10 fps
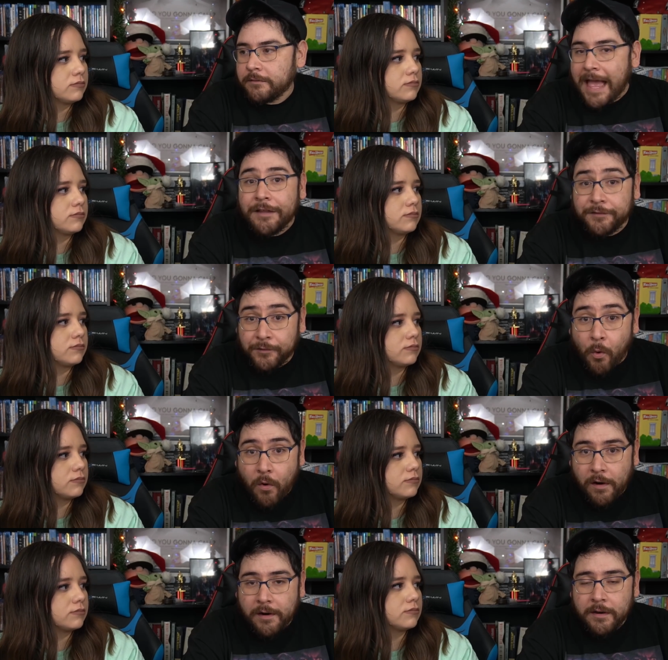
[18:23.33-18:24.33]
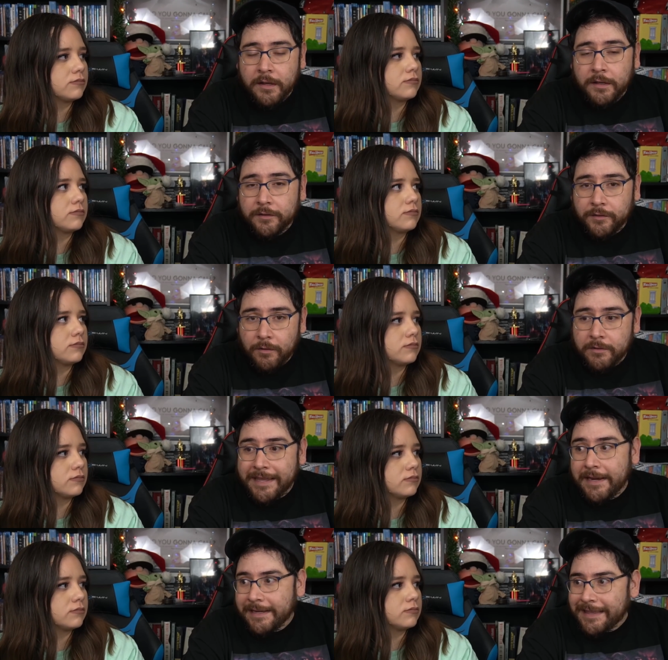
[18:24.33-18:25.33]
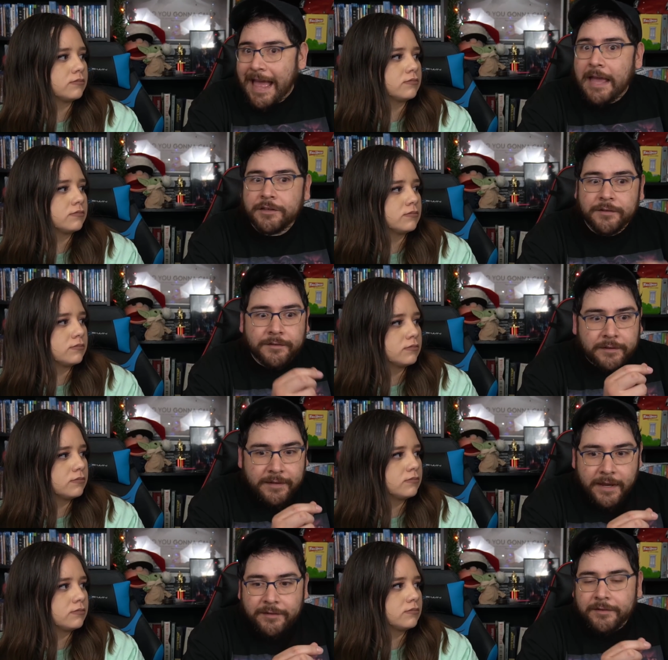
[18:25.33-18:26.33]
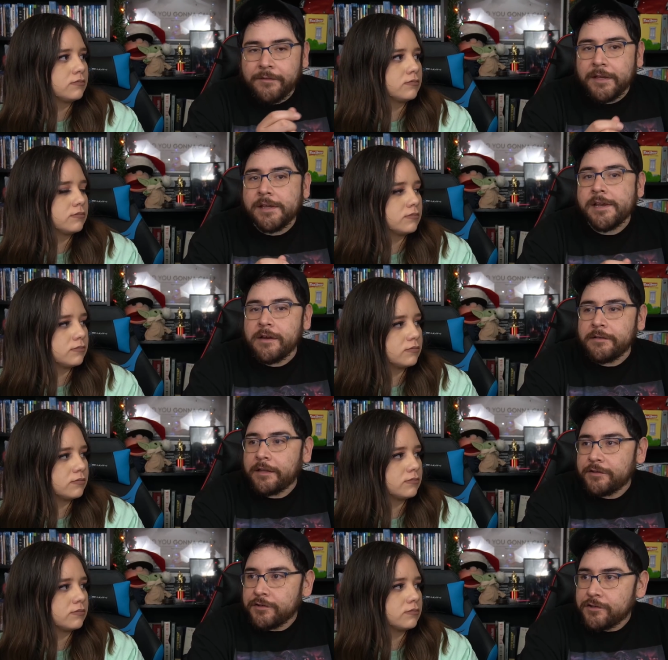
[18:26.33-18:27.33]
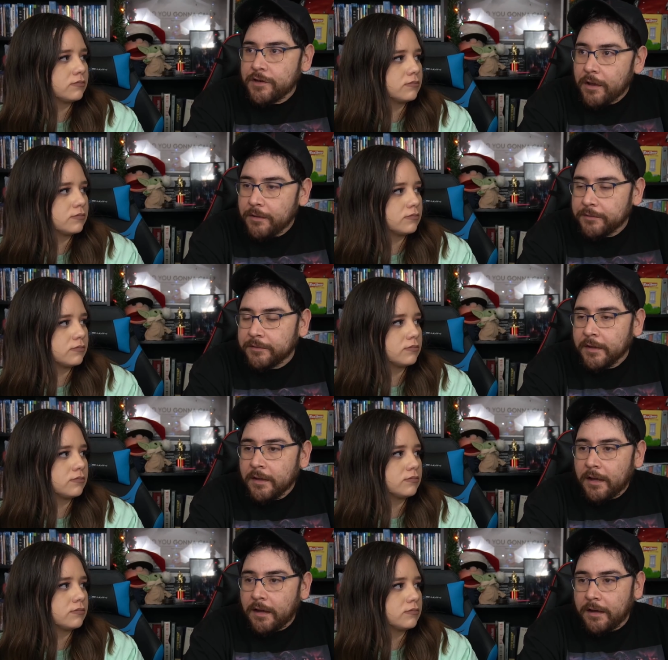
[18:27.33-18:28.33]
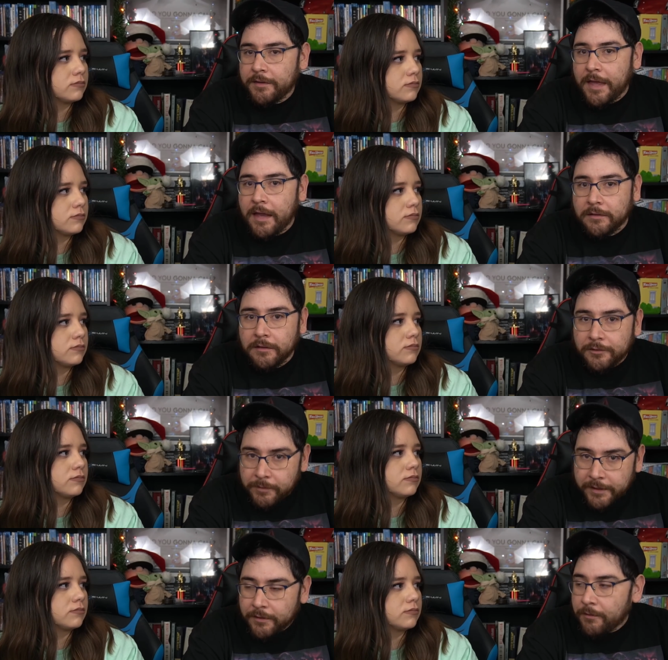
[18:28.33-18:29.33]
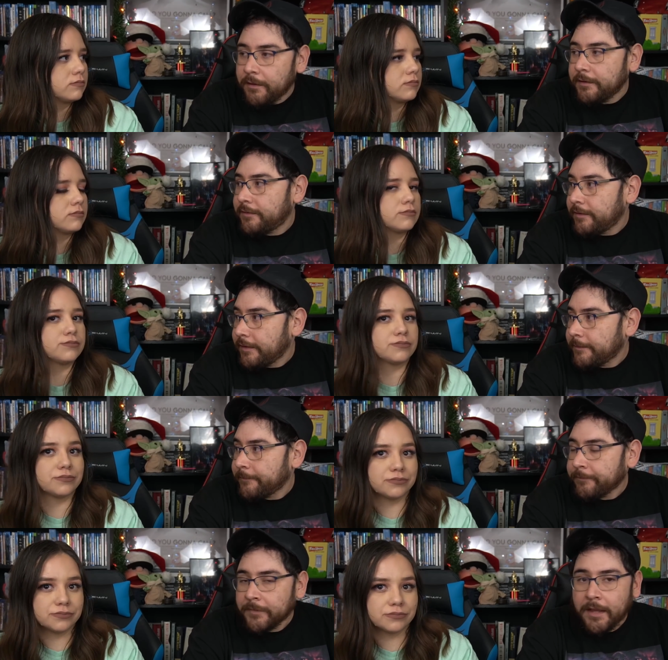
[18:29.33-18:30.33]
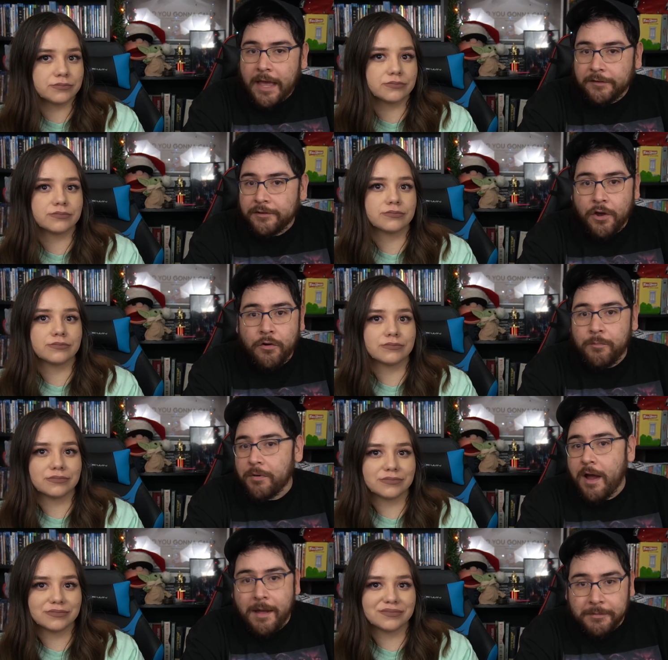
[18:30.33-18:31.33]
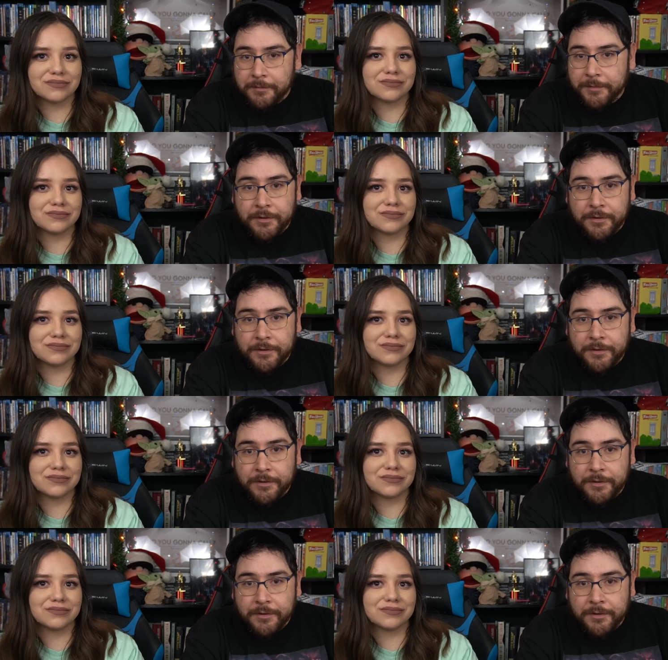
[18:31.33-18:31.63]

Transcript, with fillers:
Speaker 1: that score. So getting that just a taste of it here, that just shows uh, that Ludwig Göransson has no problem